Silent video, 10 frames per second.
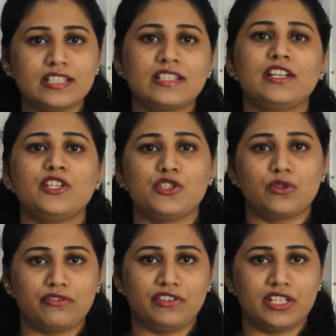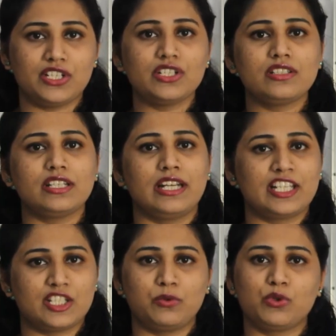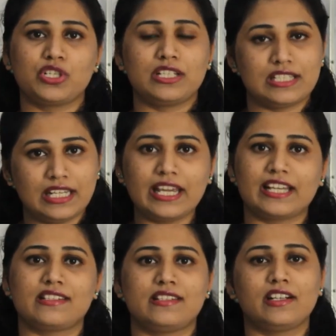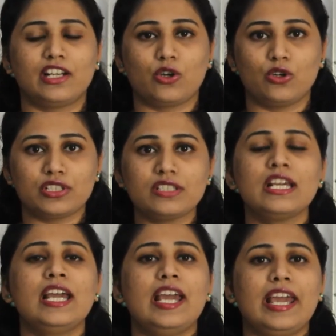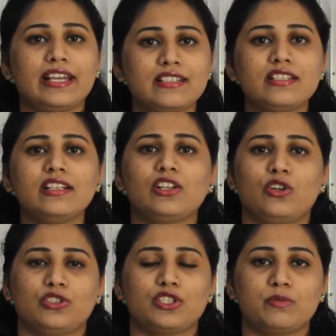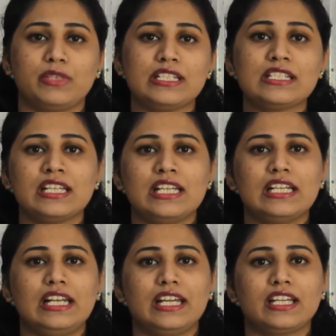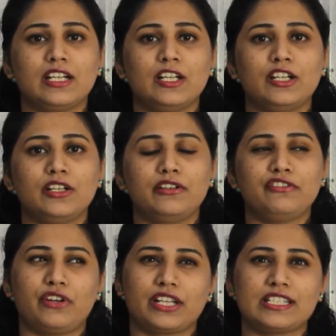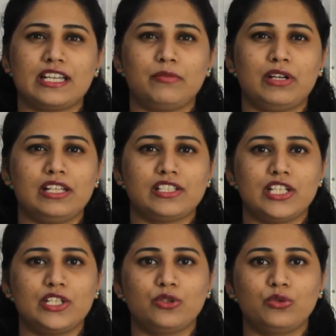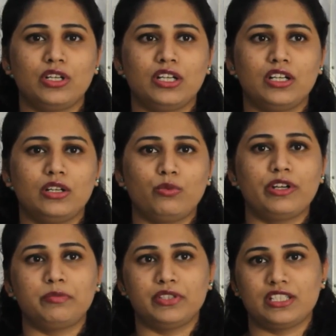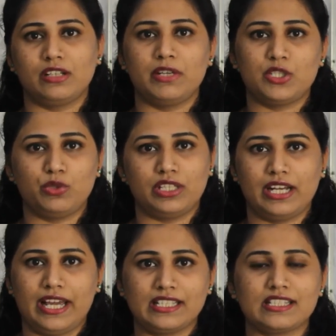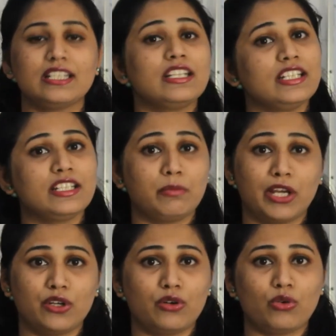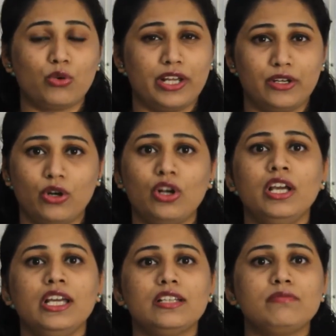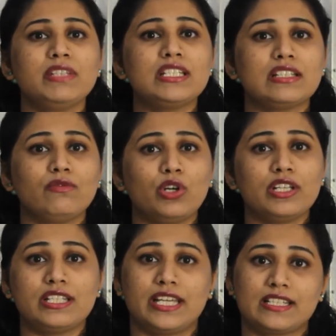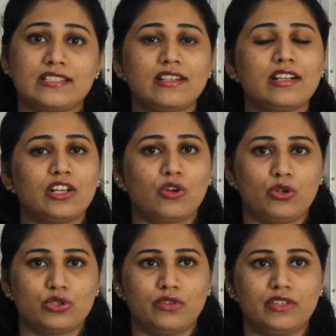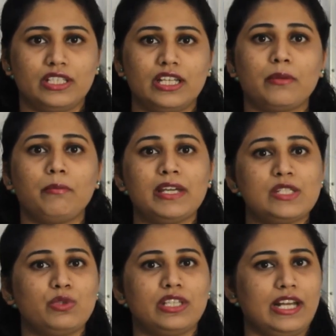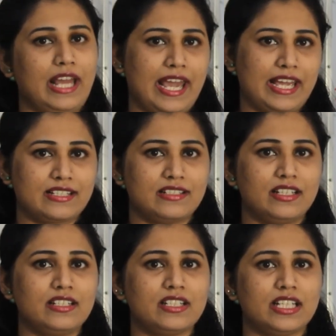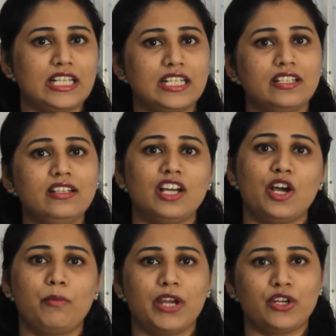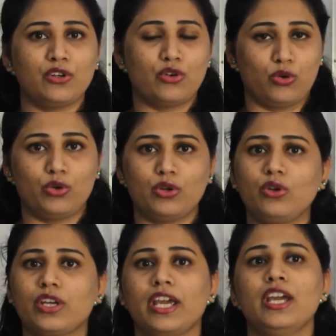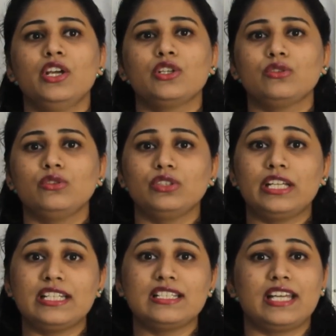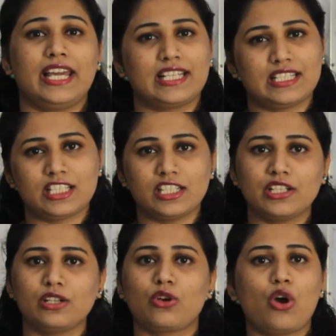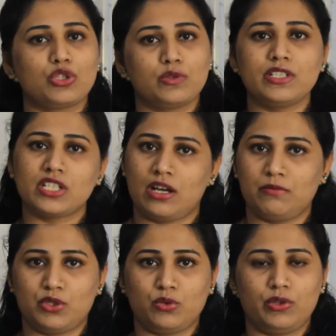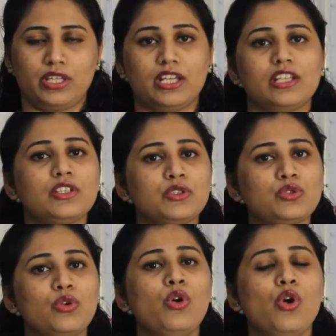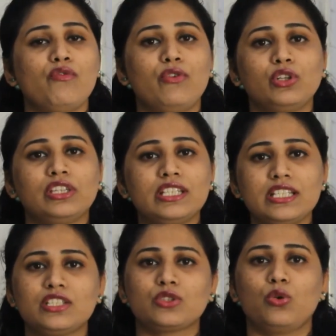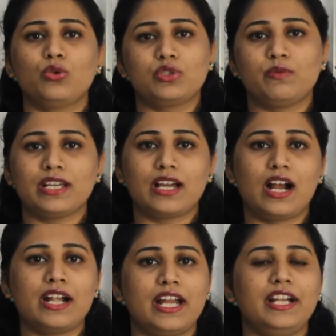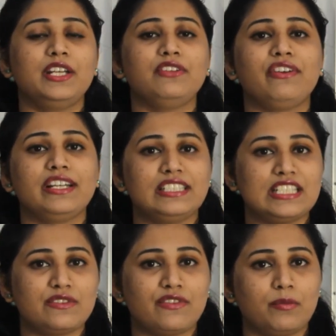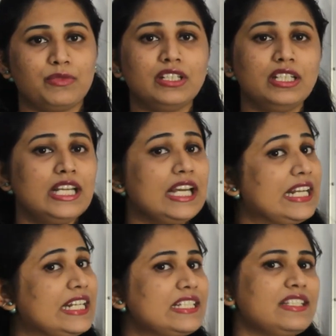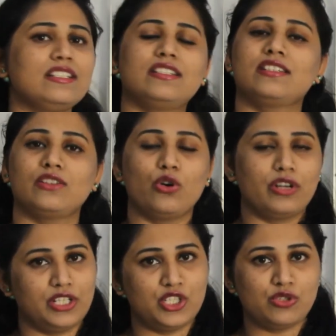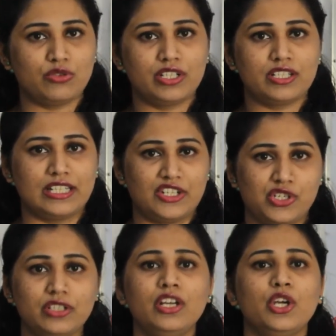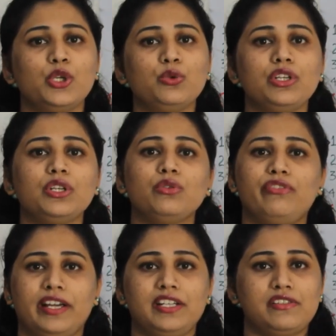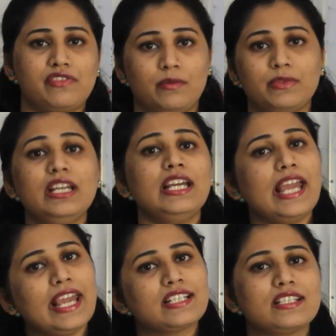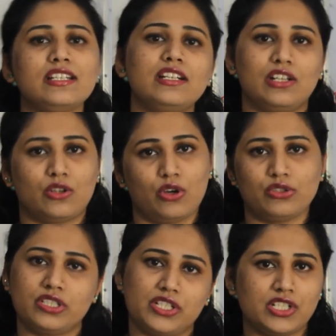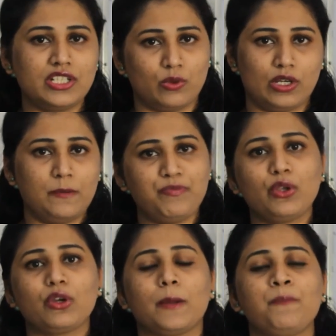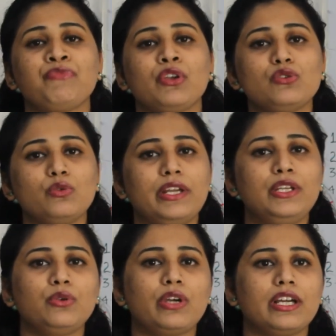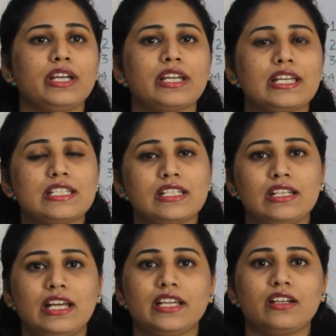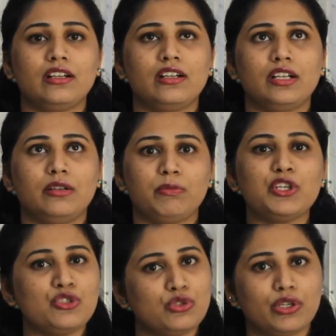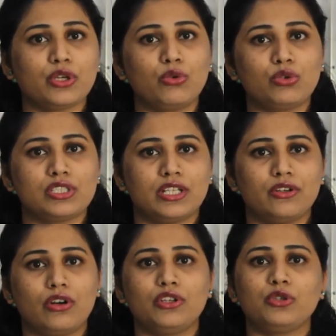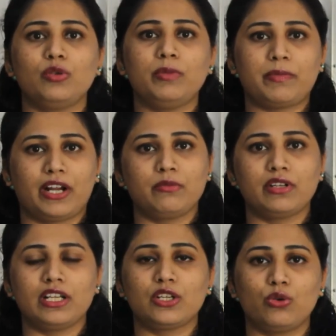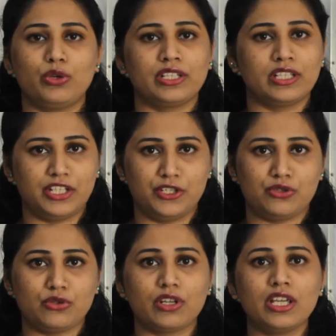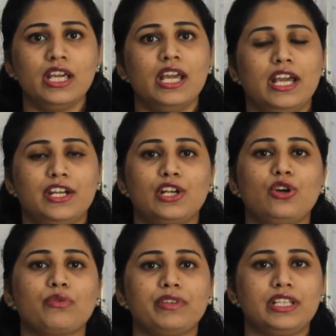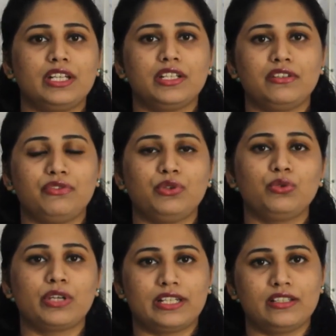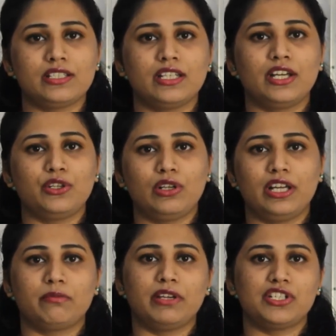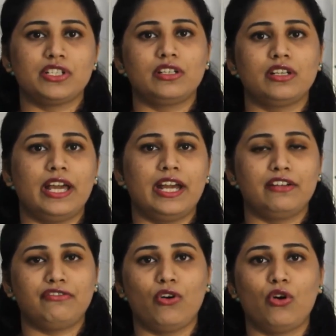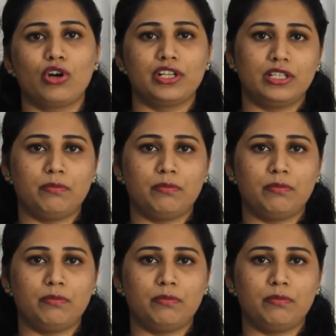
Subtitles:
and injury finishes, the next portion is like external causes. External causes means like for example, I'll tell you one person met with an accident in the main road and all. Means what is the external cause over there? Met with an accident in the main road. Okay, so that is the external cause which comes over there. So for these codes, we can't identify this from the diseases or injury section. You need to find it from the external cause section only. Okay, so when you get like injury codes and all, you will be primarily coding the injury, and along with that, if you get the scenario like patient had a fall in the